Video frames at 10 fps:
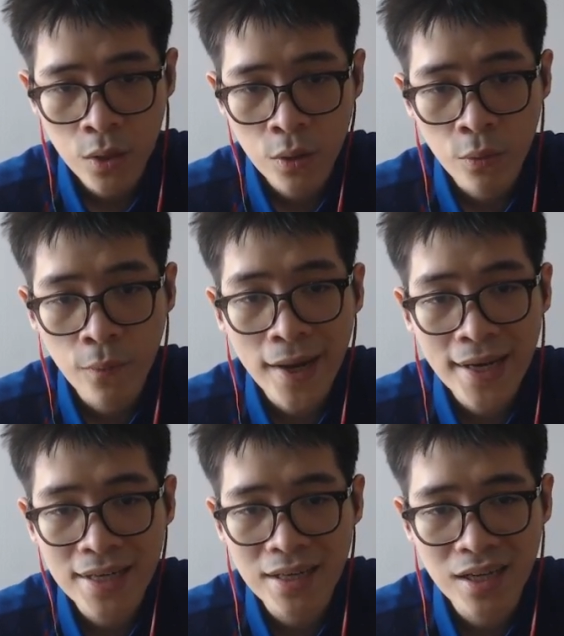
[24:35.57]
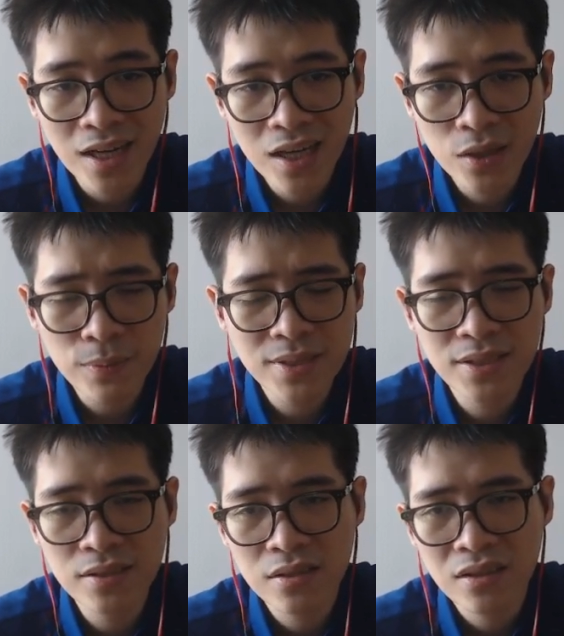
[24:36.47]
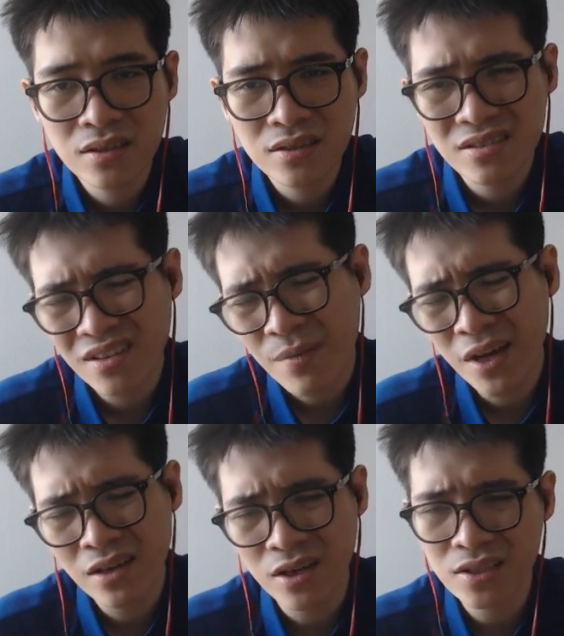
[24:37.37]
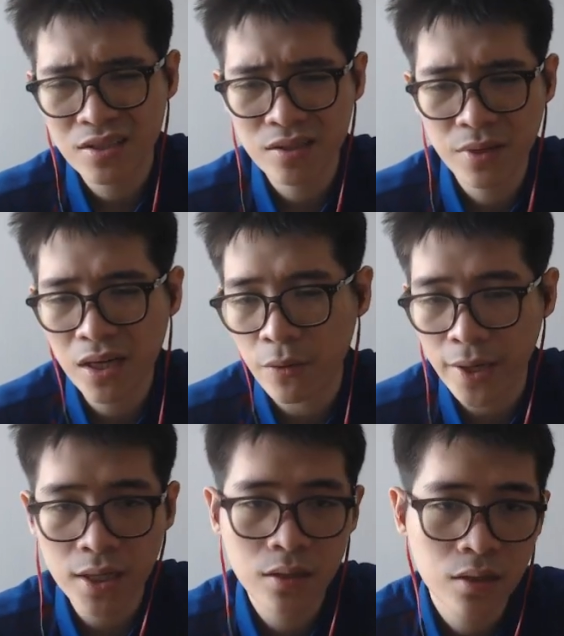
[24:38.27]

When it looks, I mean, not so needed, right?